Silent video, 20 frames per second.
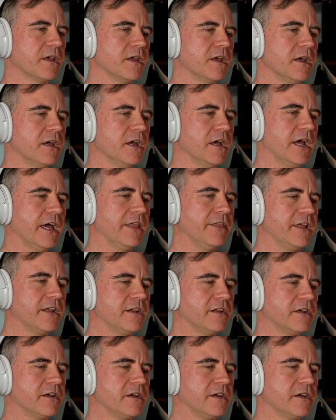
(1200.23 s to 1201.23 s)
And
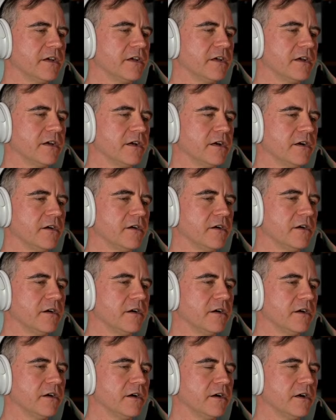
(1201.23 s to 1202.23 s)
then
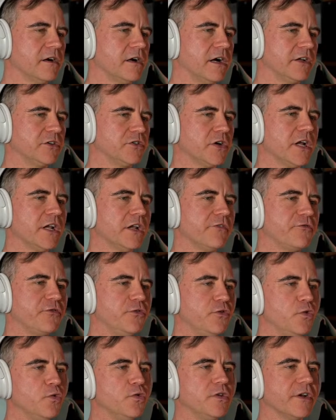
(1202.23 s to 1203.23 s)
I tried a
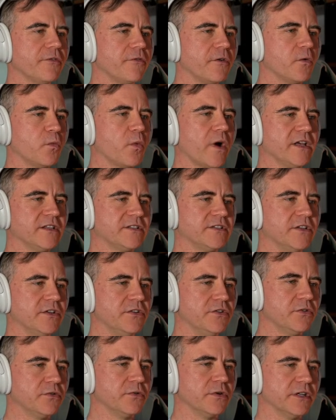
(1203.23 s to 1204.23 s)
few different ways to
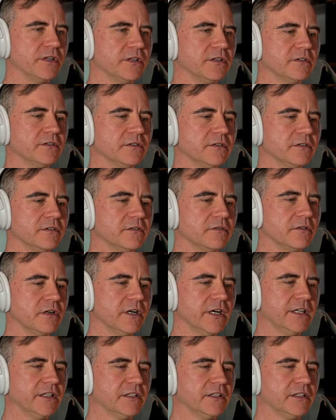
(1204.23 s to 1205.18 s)
do it, right?